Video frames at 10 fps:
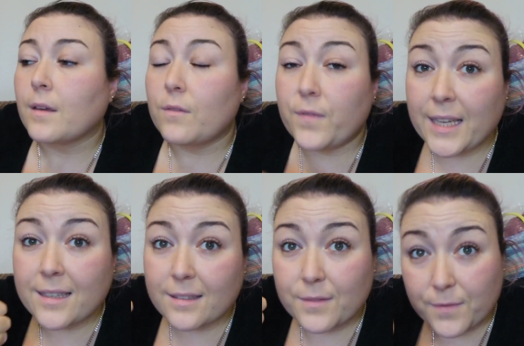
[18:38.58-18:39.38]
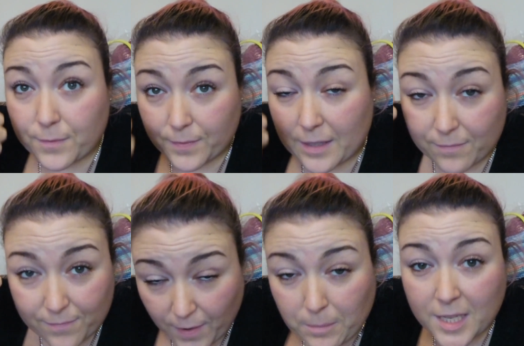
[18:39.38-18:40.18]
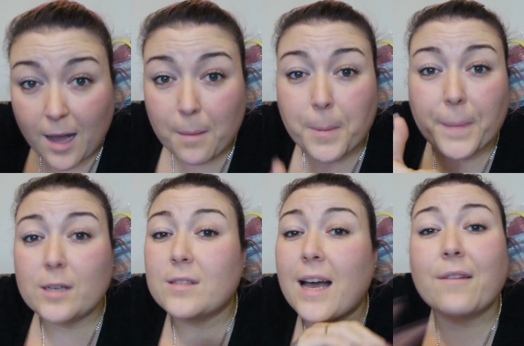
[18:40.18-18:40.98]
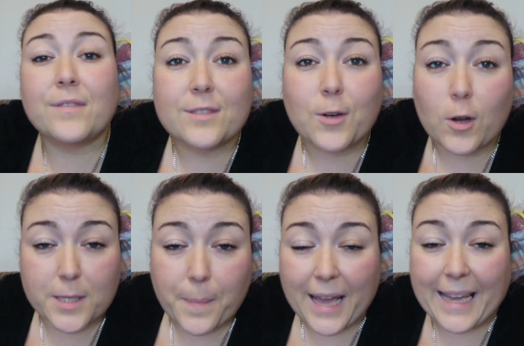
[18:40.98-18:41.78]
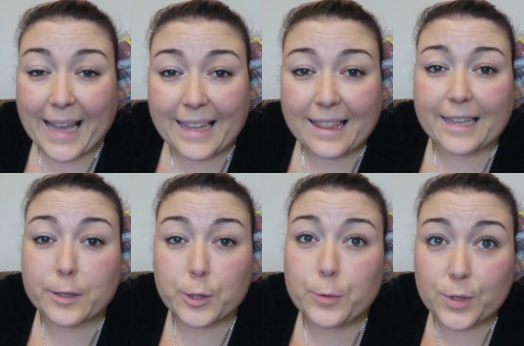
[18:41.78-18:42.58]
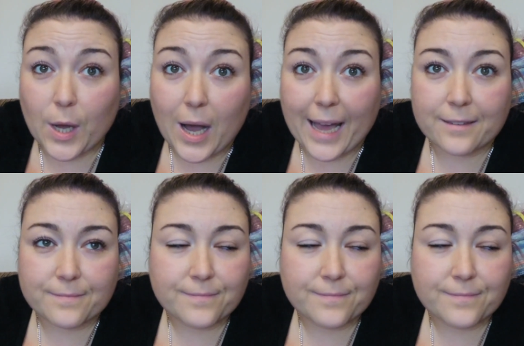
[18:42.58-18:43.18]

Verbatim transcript: thing, thumbs up because I haven't got to pay anything to Sky